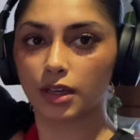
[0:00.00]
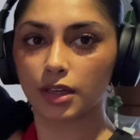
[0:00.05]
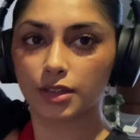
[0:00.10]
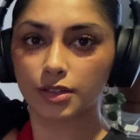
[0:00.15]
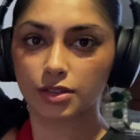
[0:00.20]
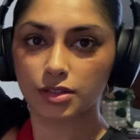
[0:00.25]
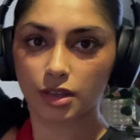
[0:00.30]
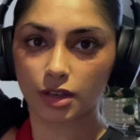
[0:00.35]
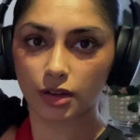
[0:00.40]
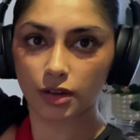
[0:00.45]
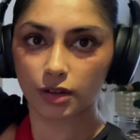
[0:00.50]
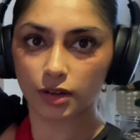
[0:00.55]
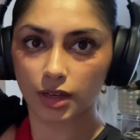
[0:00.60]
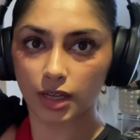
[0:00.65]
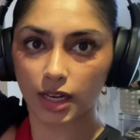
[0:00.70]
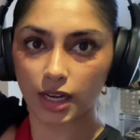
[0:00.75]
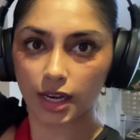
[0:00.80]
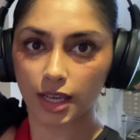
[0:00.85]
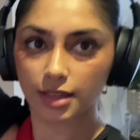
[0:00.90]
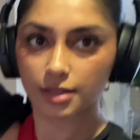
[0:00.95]

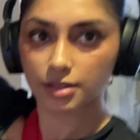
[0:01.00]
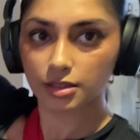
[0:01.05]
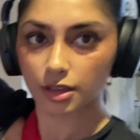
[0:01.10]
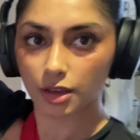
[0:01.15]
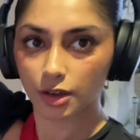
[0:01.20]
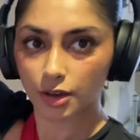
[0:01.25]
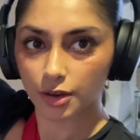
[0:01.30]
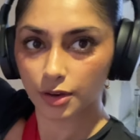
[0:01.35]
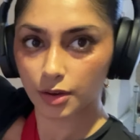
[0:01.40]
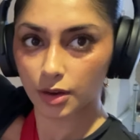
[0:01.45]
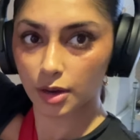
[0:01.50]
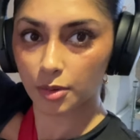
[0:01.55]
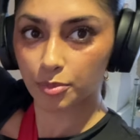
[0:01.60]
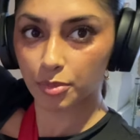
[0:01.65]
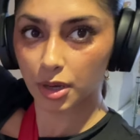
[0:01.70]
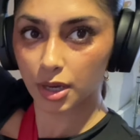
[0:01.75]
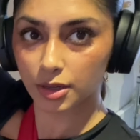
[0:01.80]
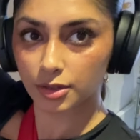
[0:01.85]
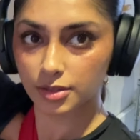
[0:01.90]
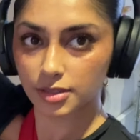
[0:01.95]
So let's go
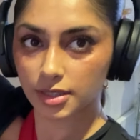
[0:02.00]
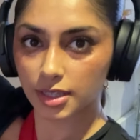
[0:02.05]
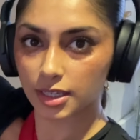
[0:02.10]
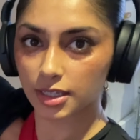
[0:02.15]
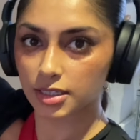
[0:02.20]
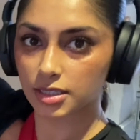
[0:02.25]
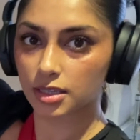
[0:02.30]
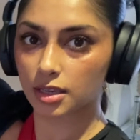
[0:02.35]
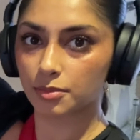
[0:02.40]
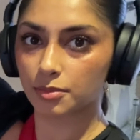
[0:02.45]
post these